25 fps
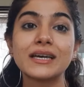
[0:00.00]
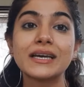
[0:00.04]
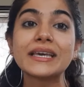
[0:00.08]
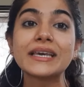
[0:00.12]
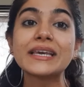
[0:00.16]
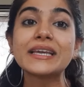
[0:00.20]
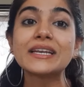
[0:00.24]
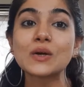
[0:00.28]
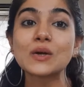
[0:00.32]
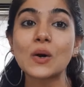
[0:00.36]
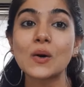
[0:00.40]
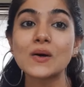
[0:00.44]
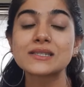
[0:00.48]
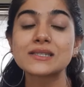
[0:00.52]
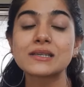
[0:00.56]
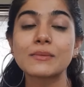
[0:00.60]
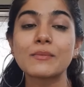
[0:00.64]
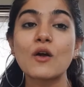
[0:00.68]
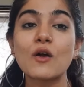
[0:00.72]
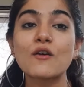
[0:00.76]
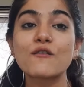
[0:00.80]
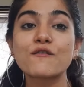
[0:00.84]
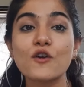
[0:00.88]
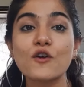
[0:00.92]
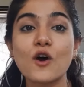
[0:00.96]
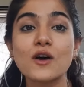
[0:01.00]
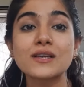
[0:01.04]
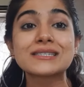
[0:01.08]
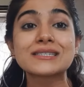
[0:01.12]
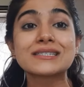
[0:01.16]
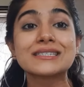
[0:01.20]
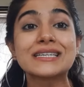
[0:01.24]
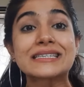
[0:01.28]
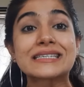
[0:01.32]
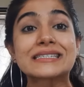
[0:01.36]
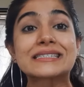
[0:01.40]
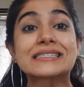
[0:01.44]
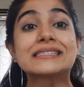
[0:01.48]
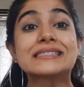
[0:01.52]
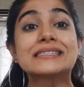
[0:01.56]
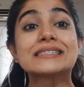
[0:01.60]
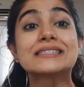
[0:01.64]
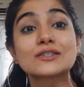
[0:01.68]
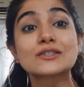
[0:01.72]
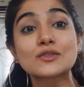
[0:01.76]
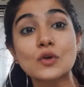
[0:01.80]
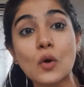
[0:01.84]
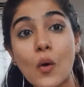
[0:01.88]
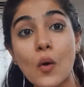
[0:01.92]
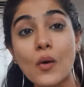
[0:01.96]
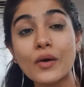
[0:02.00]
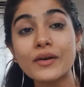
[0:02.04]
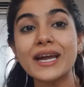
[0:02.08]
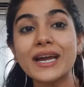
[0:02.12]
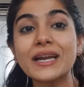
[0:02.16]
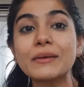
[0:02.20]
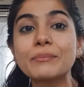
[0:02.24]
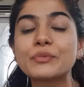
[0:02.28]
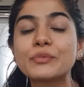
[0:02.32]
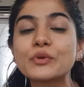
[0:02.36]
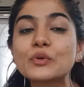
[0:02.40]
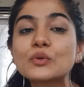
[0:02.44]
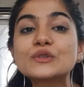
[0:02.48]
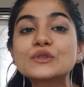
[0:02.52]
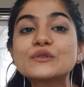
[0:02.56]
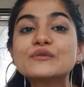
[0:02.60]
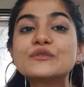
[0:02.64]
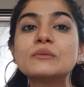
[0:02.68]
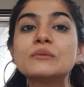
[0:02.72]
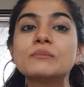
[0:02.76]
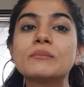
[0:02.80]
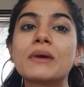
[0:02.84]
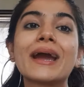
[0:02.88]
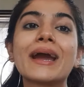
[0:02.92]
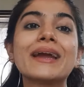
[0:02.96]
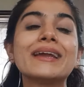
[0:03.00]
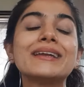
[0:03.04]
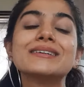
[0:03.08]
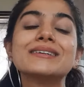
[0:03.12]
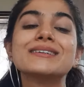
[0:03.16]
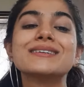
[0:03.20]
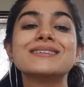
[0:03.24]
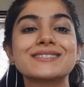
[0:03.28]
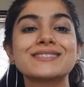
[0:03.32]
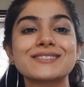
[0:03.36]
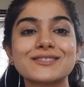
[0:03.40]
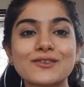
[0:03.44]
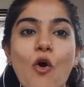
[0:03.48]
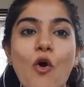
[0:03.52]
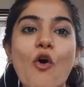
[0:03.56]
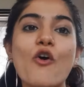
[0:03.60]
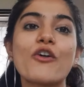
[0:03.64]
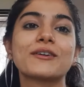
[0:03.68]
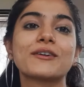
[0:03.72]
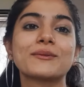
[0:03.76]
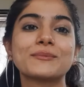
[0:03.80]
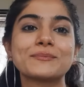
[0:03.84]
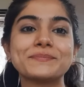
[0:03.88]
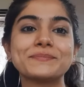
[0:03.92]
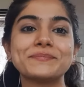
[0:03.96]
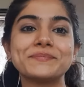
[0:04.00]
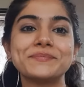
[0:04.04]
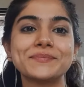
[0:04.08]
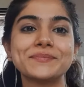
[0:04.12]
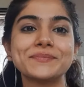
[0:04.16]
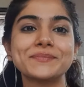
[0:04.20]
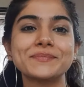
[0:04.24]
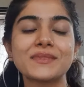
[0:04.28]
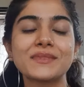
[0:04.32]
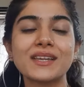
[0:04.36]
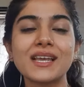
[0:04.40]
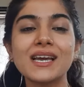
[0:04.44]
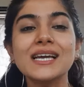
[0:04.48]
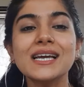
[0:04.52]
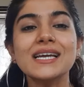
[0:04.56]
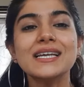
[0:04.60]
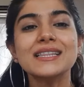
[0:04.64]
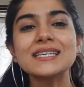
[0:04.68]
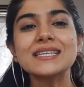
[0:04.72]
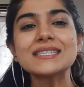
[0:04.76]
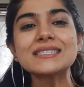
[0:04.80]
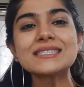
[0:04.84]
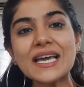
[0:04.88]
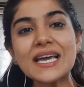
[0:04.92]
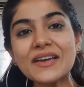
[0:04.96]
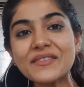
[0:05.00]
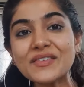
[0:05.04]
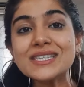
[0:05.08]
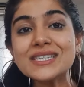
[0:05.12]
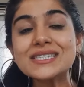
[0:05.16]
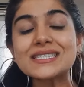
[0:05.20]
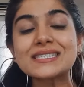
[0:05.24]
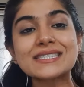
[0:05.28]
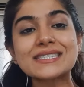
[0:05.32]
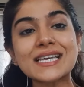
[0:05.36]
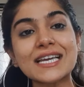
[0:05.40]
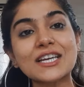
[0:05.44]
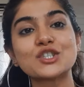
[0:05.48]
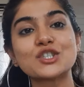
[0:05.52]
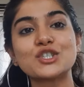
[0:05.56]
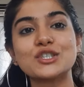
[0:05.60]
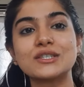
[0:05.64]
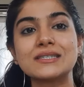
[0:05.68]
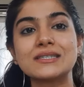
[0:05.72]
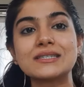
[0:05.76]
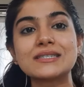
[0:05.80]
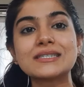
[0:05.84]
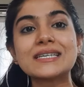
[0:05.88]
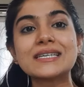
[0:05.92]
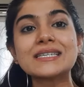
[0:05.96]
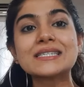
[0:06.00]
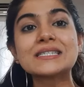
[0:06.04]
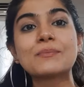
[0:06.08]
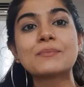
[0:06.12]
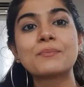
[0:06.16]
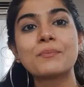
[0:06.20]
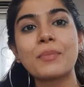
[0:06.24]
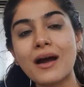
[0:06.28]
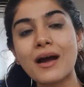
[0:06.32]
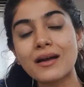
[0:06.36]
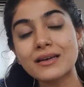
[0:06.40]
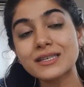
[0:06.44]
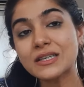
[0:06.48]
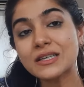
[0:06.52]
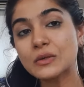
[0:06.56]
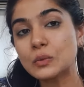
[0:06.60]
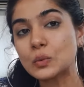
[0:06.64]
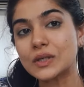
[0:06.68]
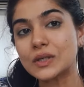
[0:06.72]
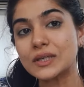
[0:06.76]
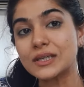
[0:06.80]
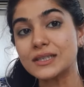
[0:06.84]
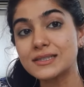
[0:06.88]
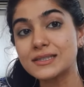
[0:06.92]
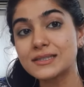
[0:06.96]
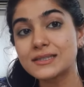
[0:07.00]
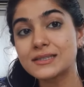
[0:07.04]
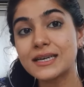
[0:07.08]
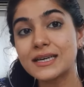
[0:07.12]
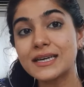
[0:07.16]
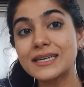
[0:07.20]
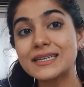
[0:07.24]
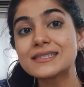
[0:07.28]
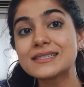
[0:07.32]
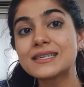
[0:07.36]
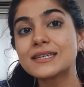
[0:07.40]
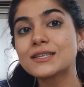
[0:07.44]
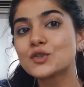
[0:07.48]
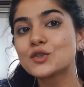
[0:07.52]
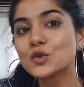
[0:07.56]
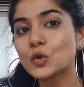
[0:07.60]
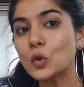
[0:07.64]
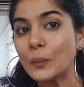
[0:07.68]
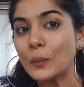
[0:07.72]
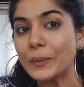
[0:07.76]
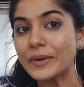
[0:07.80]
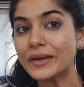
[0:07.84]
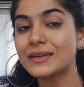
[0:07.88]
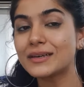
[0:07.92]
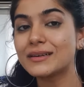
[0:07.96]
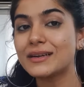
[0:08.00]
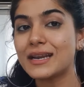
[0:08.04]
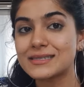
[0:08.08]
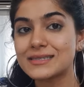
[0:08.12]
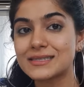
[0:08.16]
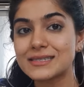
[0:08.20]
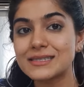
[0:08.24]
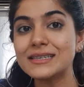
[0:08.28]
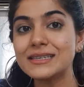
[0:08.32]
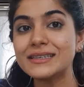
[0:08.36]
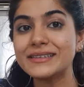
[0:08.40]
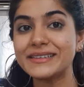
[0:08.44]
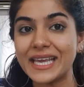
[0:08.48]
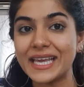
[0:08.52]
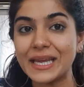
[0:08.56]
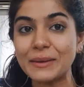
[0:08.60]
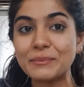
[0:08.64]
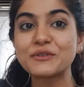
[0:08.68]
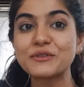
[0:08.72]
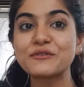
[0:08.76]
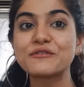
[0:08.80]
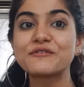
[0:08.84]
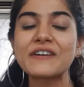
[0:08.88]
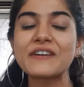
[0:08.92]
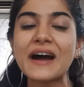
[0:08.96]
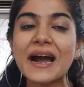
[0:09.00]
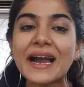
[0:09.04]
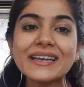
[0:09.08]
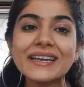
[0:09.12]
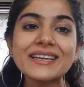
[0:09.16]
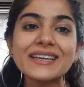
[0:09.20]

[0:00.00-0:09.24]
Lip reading: He talks about Frost Nixon's score and Beautiful Mind score. The seventh section is Parting Words. It is a 2-minute lesson named Find